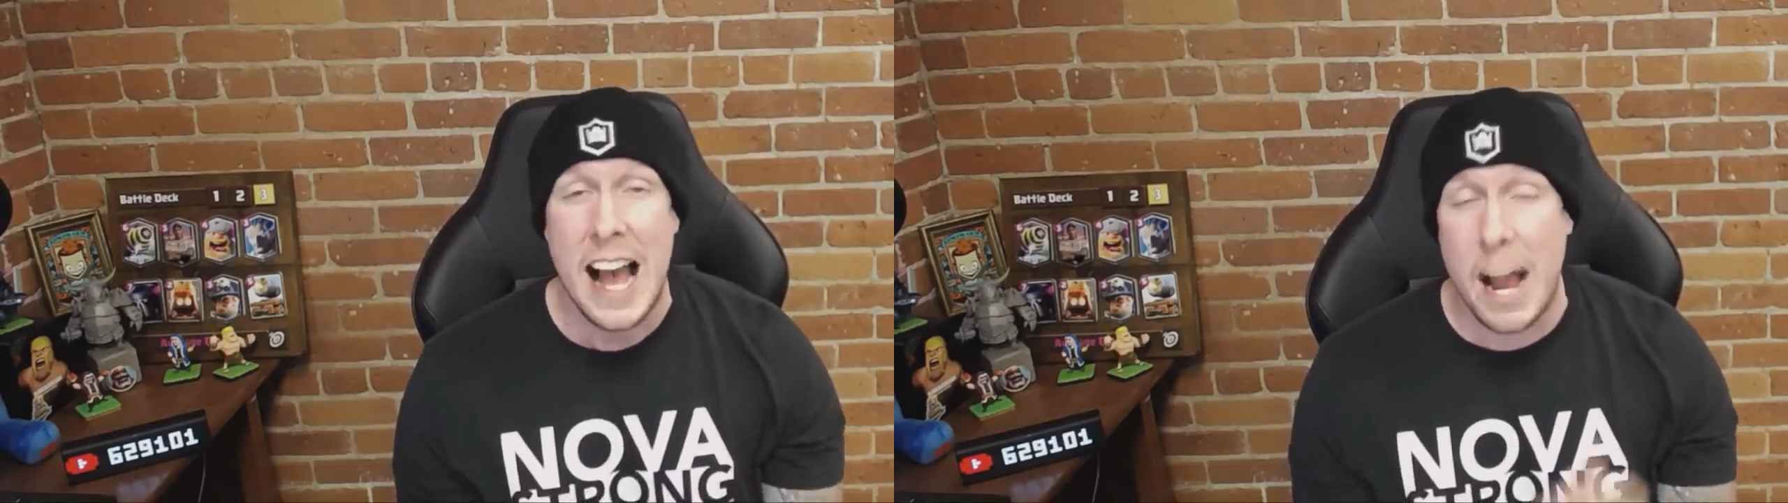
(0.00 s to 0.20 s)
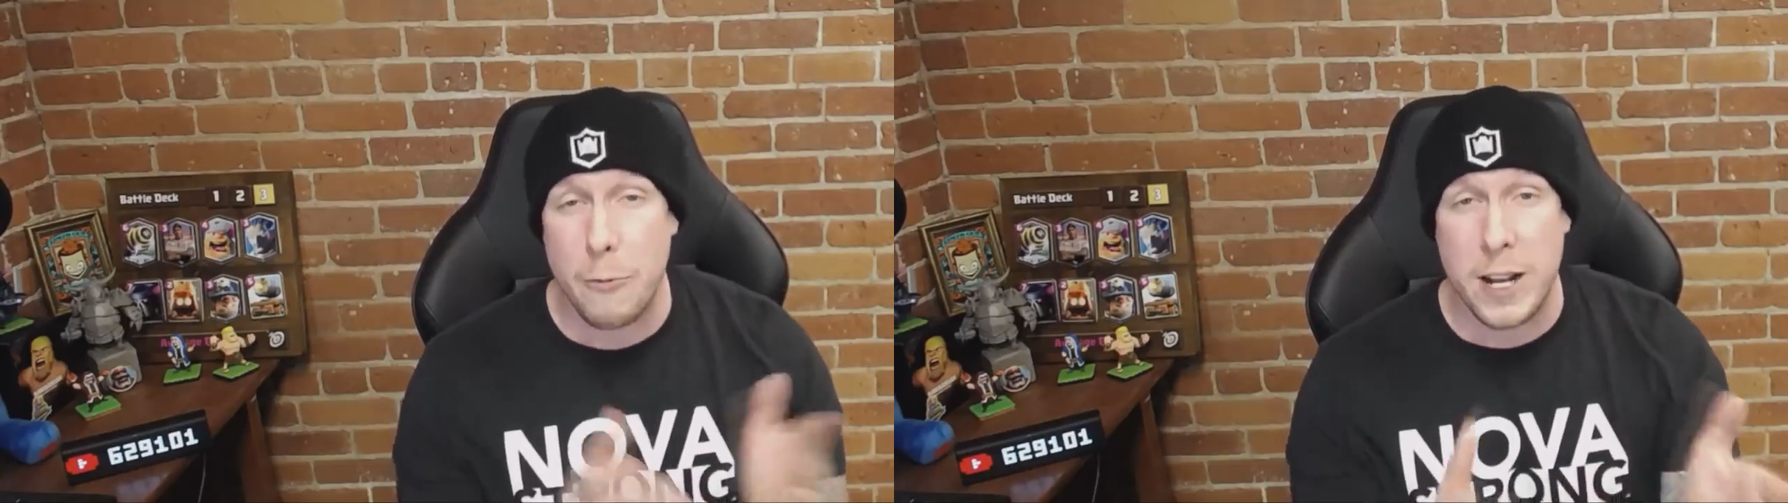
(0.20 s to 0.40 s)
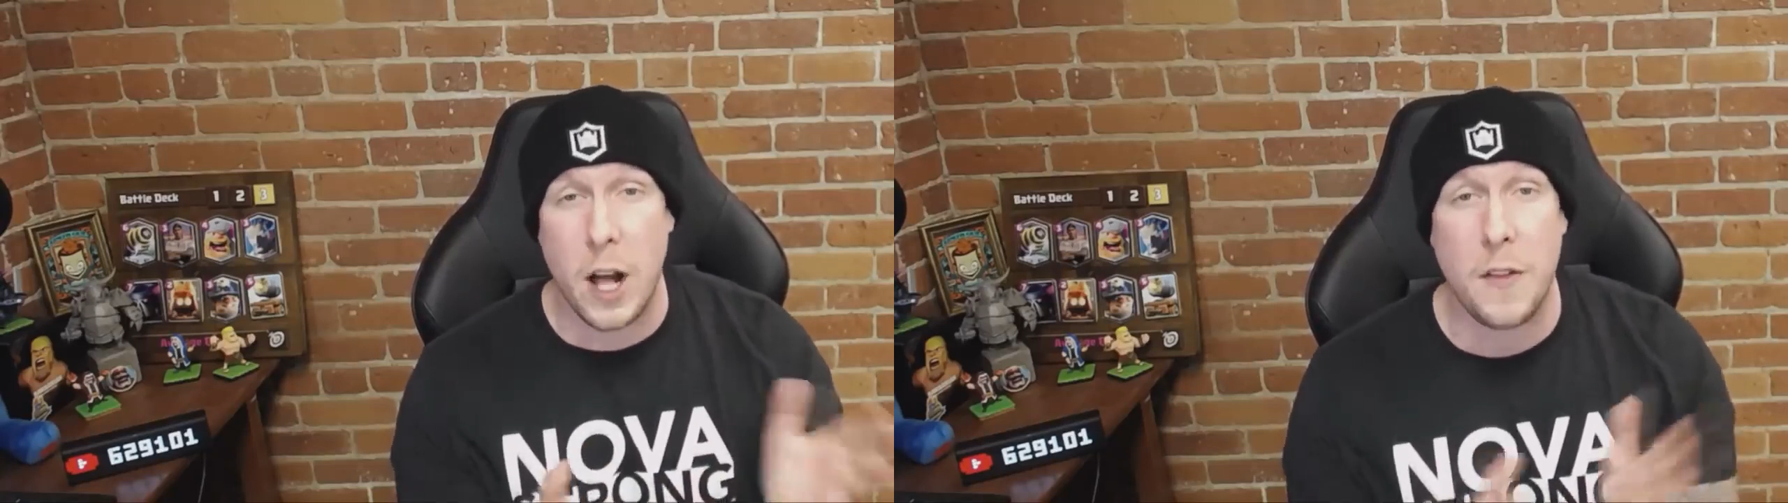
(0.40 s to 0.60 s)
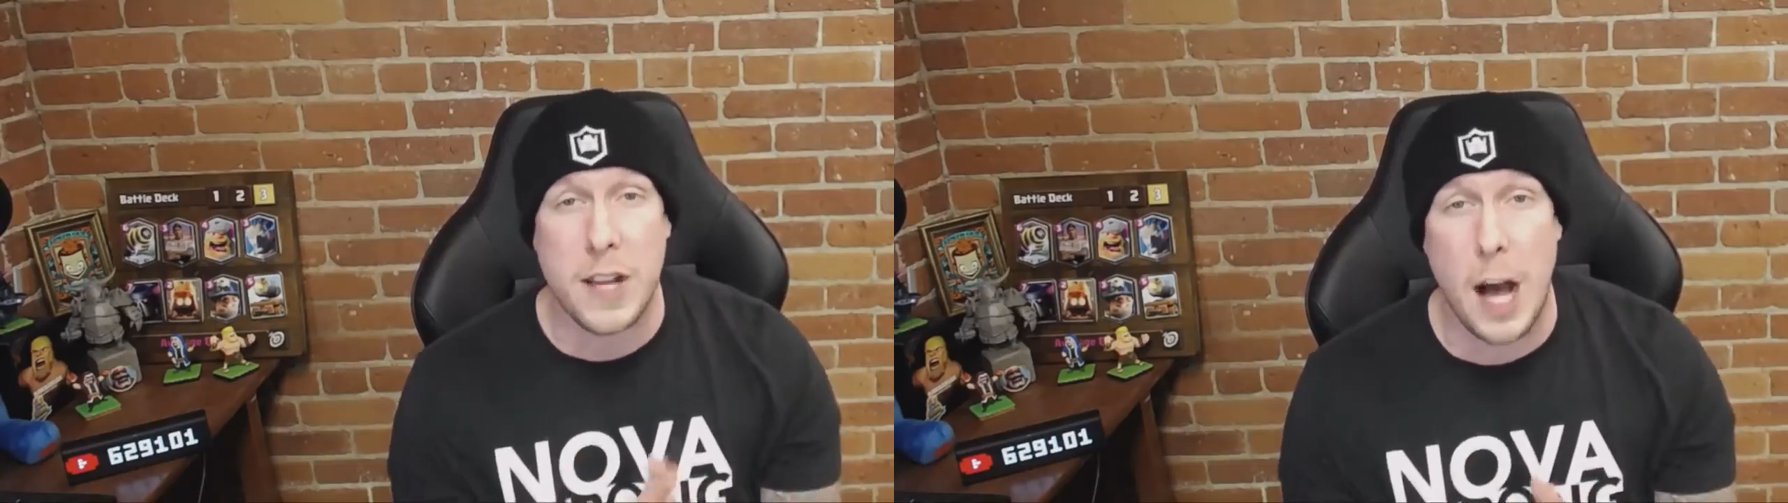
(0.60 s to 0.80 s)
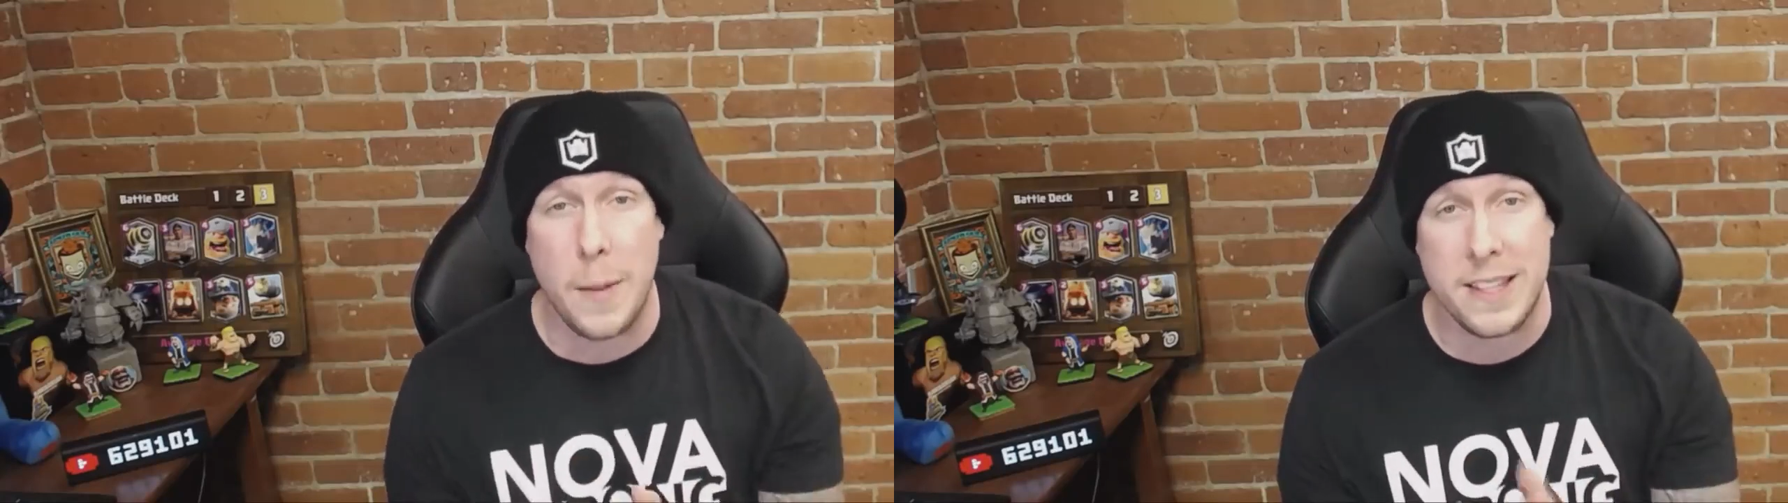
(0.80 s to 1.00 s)
I read all the
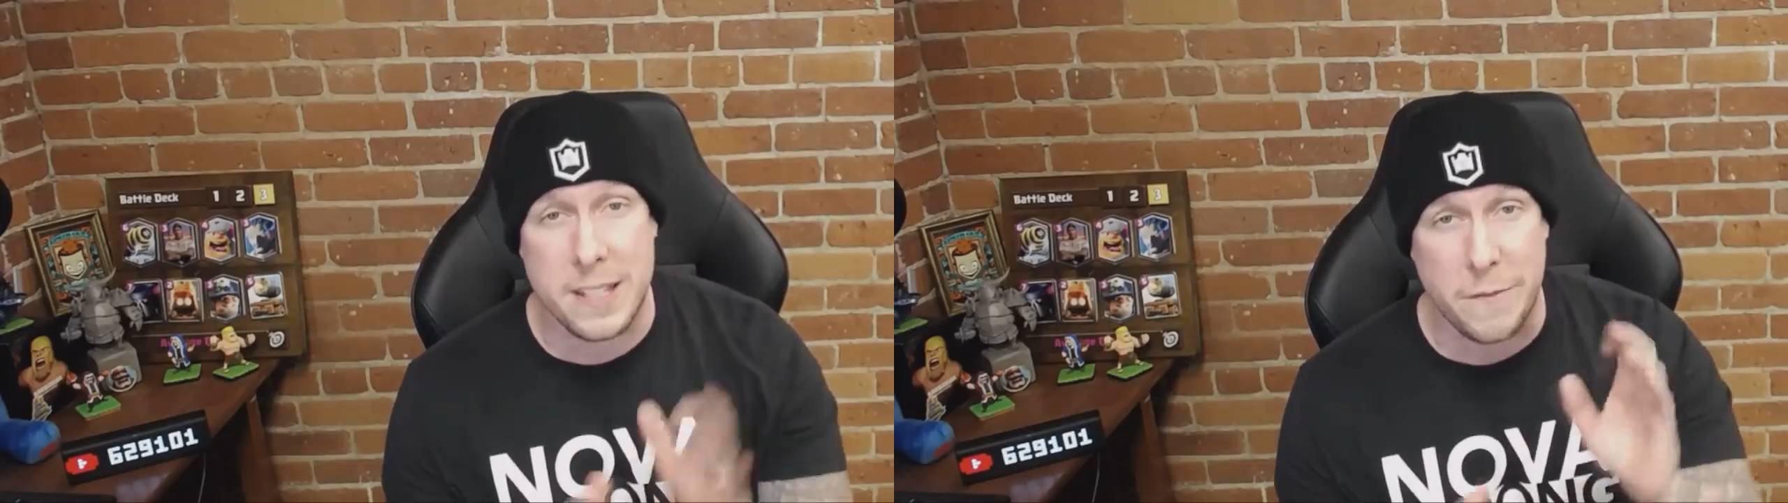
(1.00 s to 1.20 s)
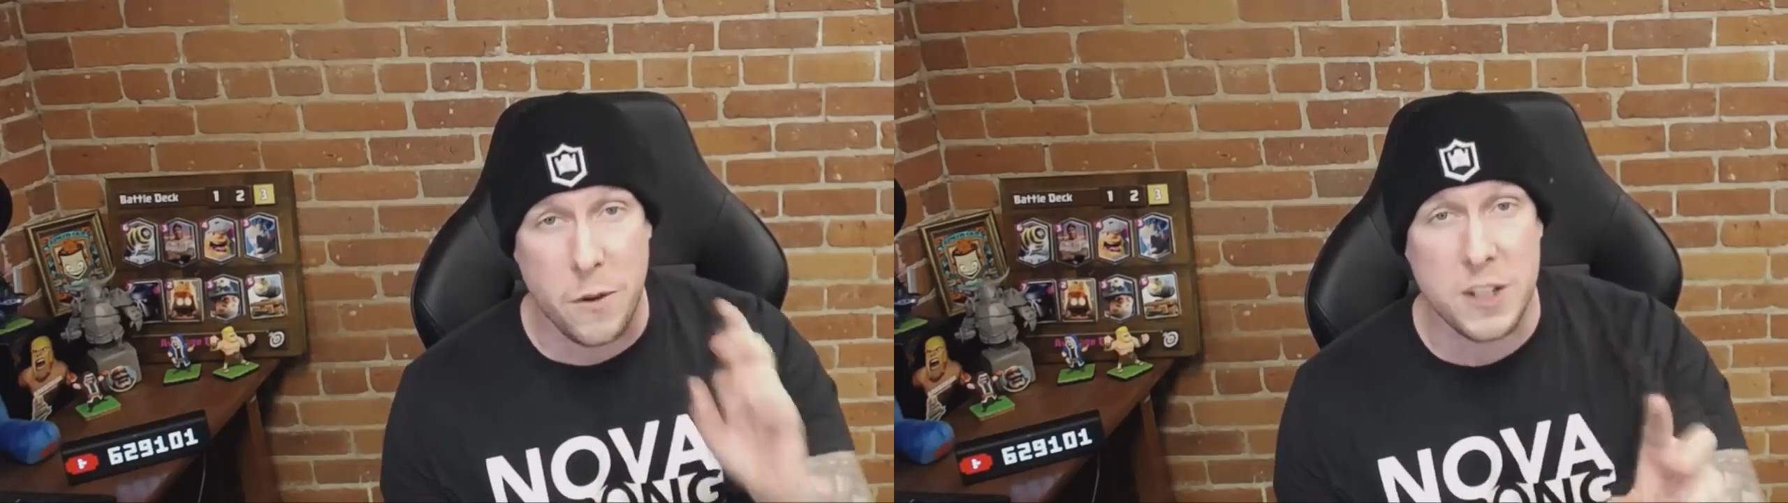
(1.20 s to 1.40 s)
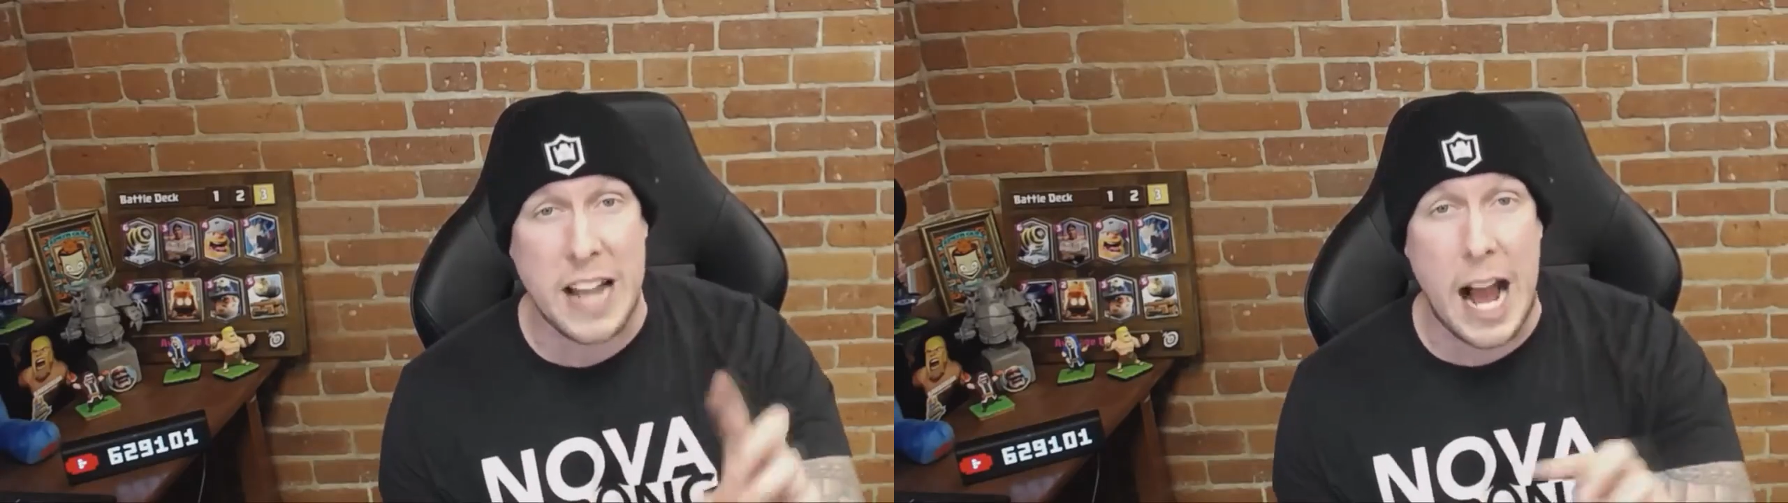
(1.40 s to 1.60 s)
comments the first